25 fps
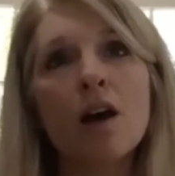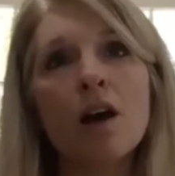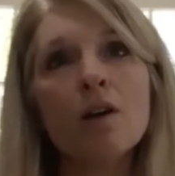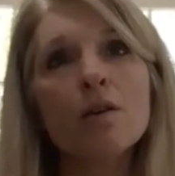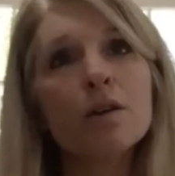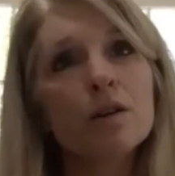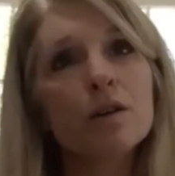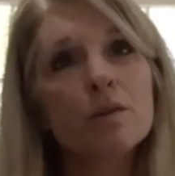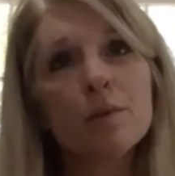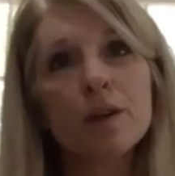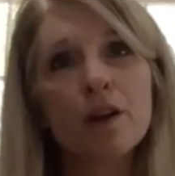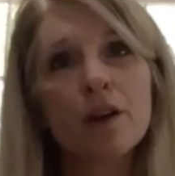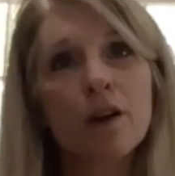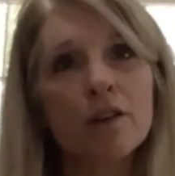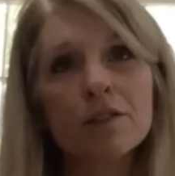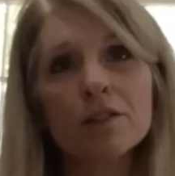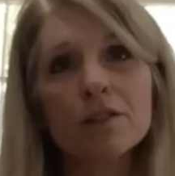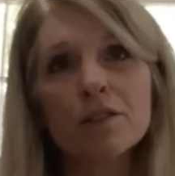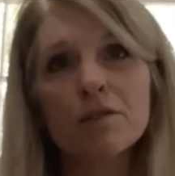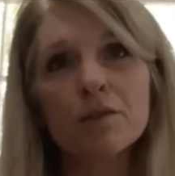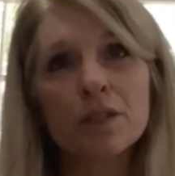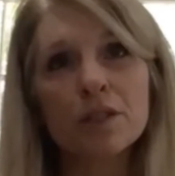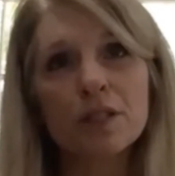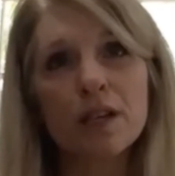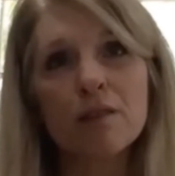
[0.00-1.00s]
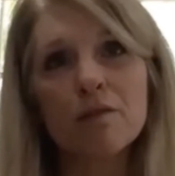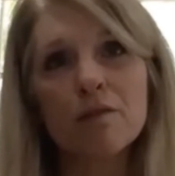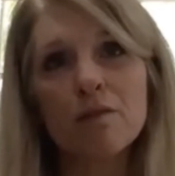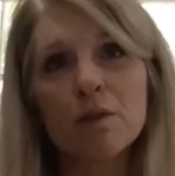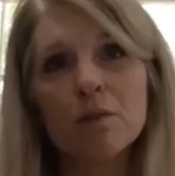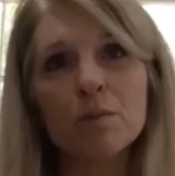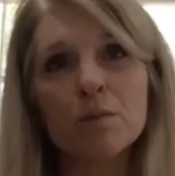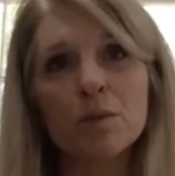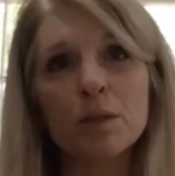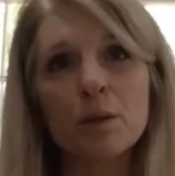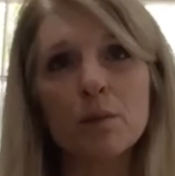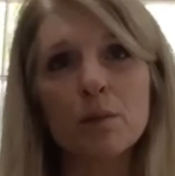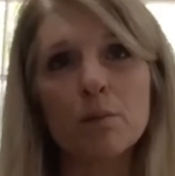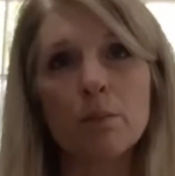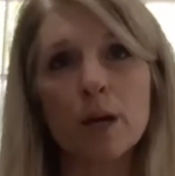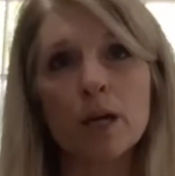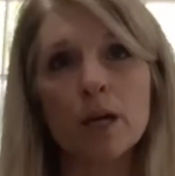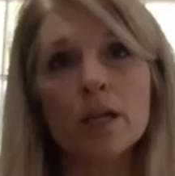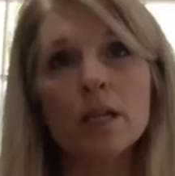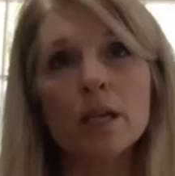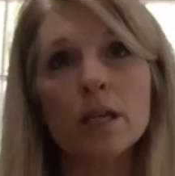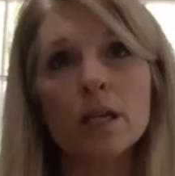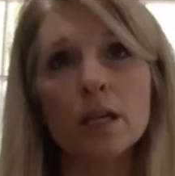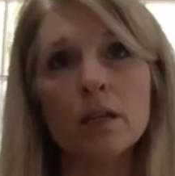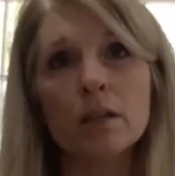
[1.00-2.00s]
can we also save them some
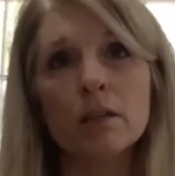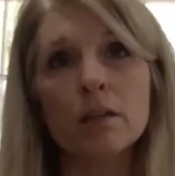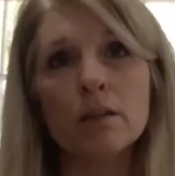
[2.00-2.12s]
money,